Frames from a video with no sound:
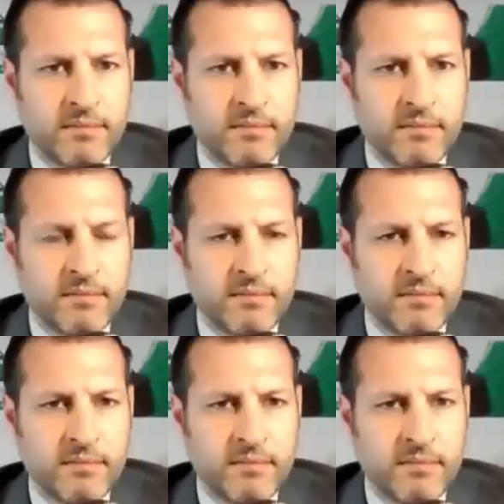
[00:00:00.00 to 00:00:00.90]

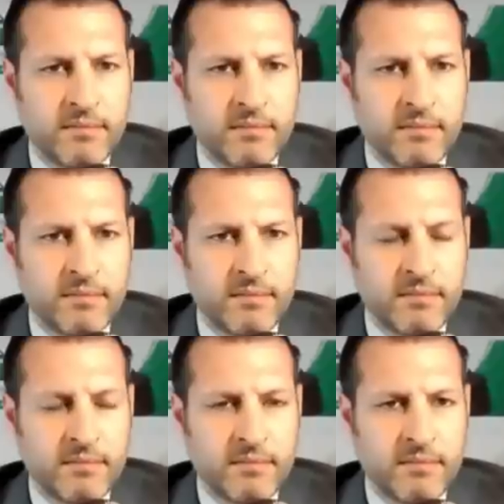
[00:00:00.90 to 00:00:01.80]

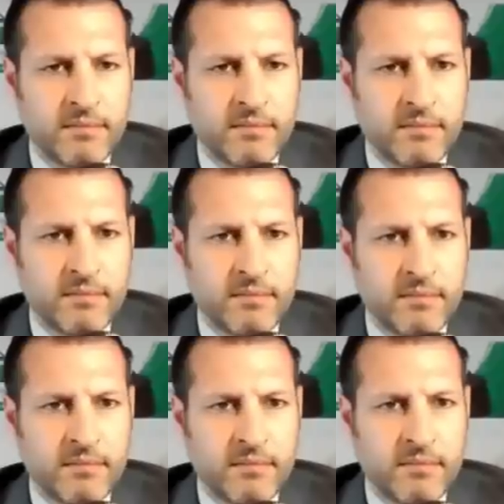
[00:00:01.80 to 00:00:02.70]

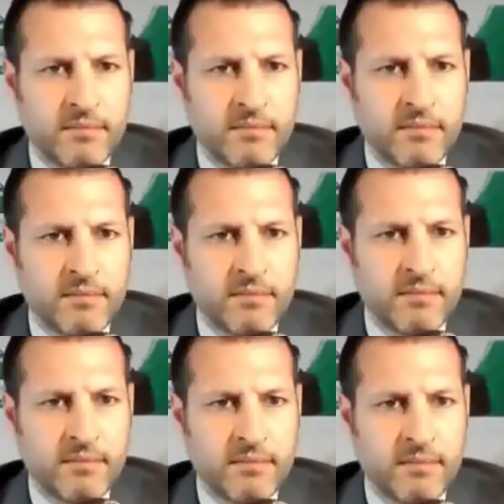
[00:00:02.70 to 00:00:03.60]

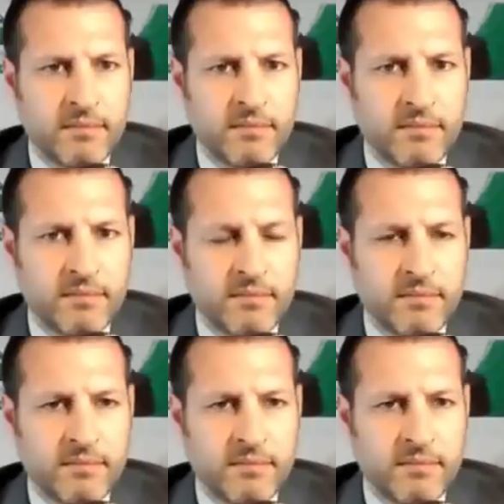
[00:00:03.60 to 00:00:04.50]

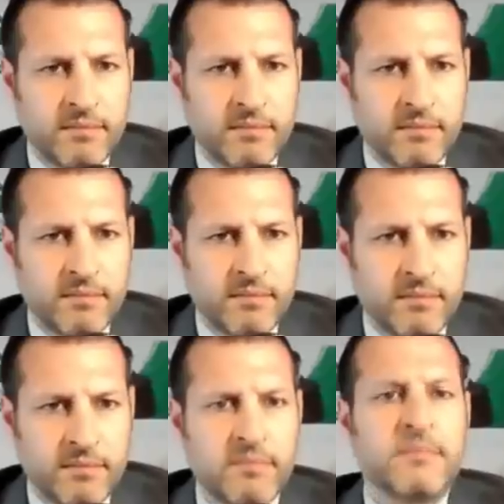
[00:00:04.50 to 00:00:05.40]

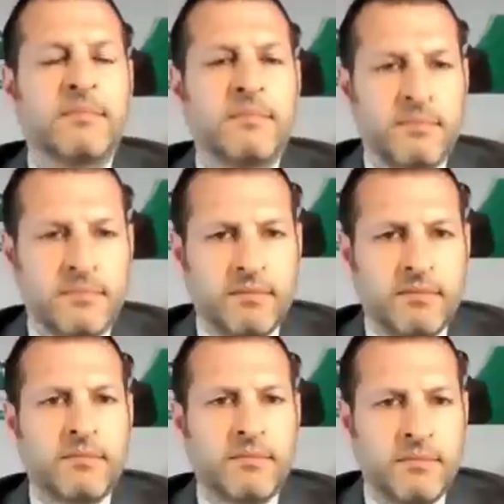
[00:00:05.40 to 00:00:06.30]

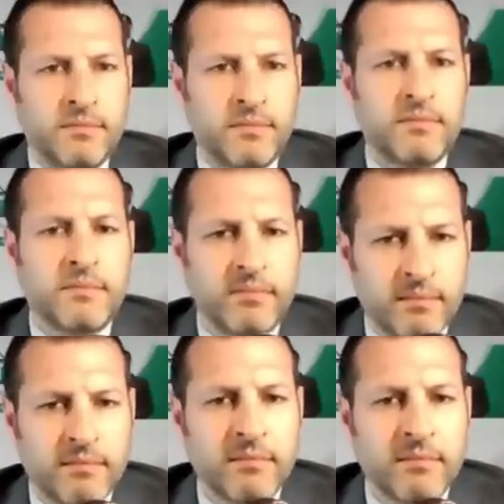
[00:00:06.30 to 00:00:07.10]
No words are spoken by the person on screen.